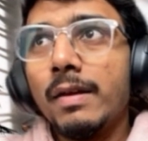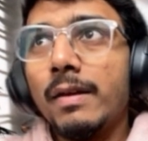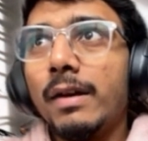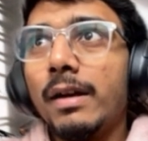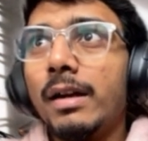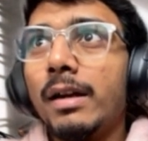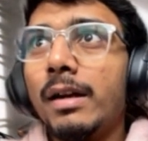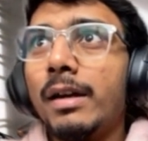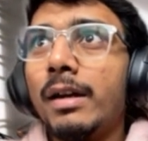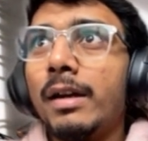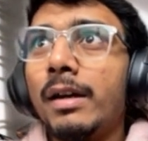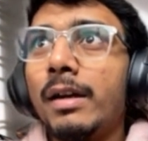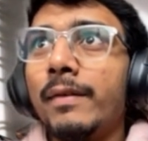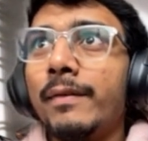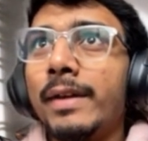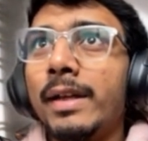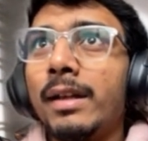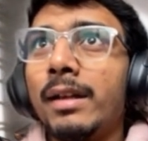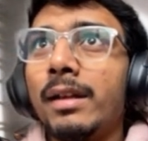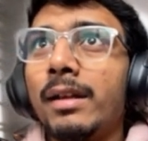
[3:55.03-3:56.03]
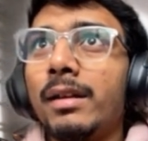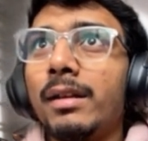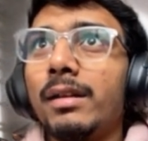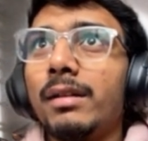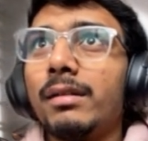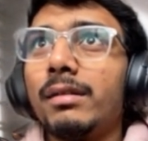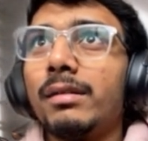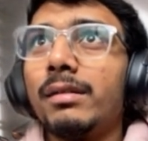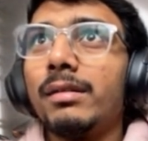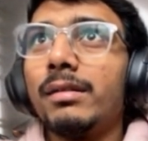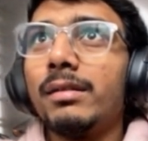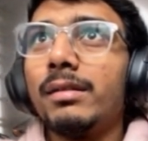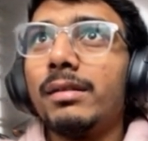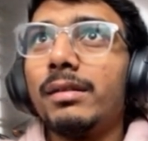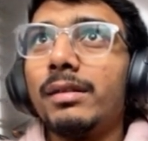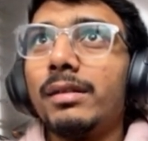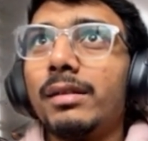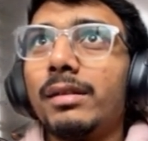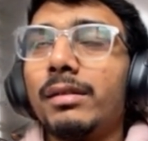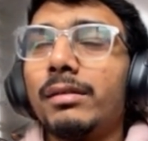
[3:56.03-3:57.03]
Well,
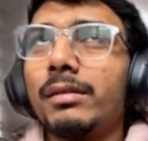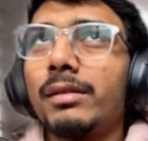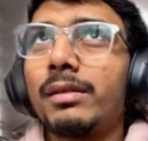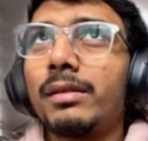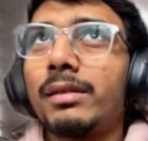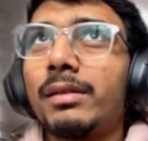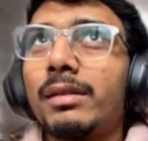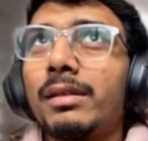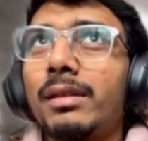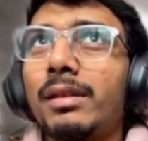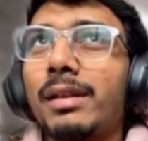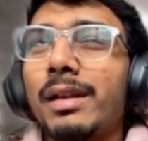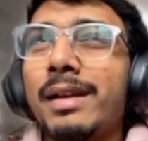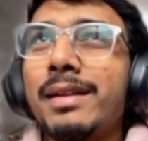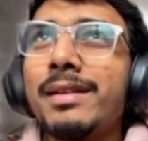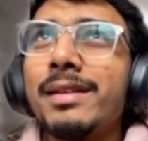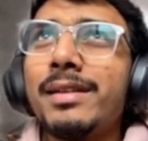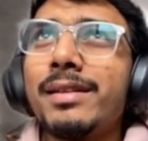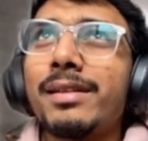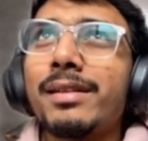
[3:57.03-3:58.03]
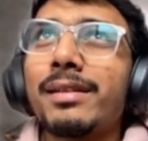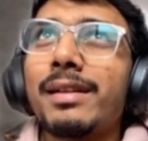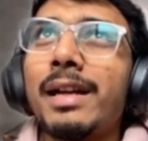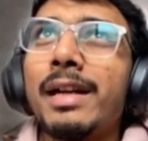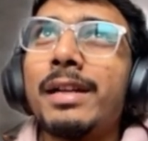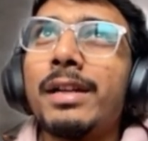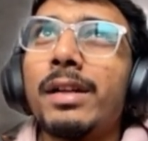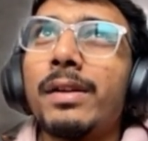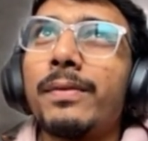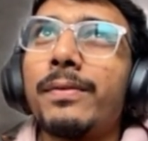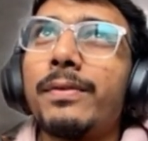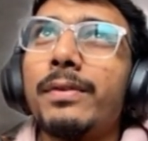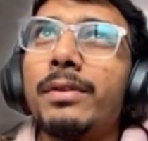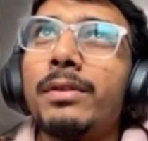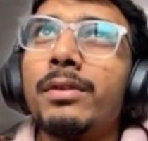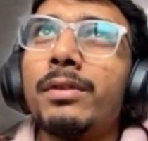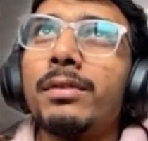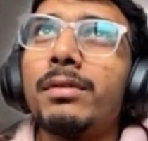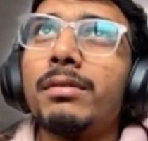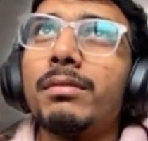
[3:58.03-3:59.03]
that is kind of,
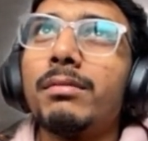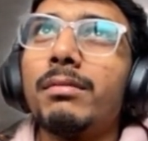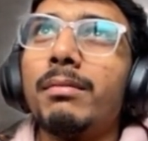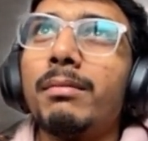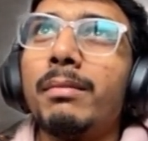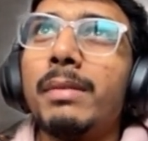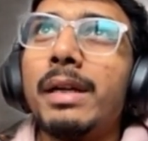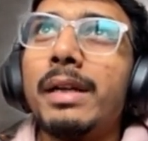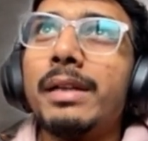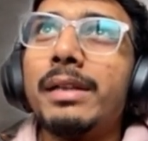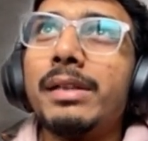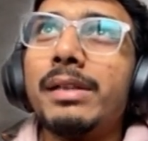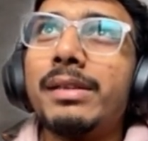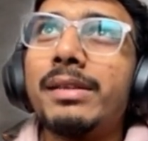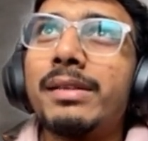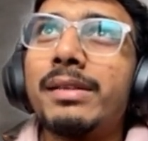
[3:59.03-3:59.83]
you know, my